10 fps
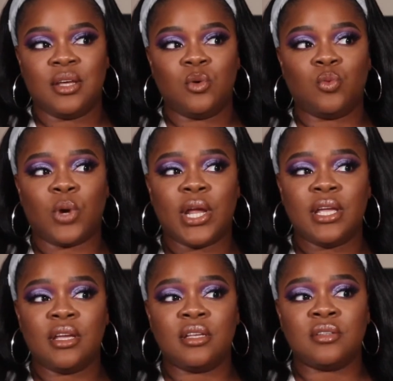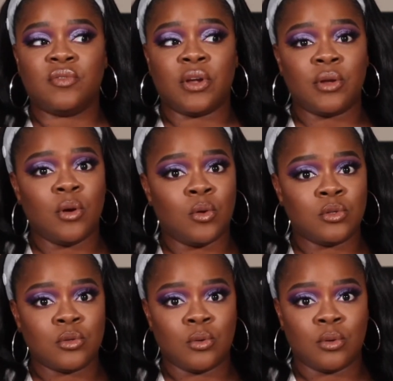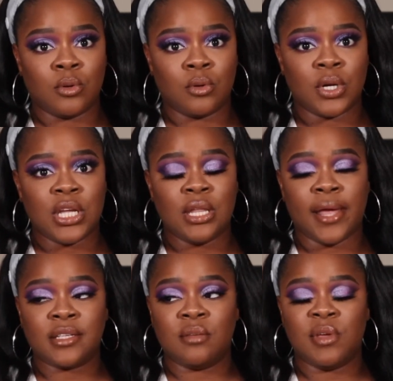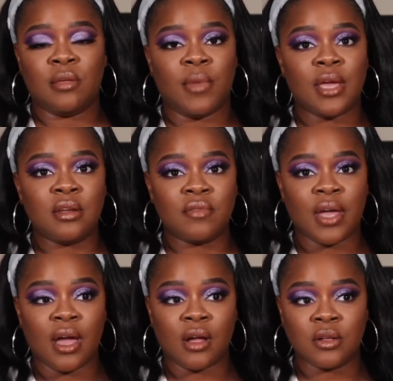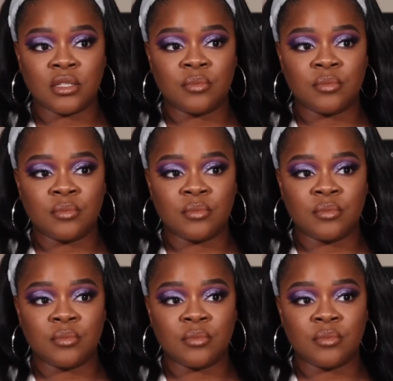Ray is very old school. He likes to be the man of the house.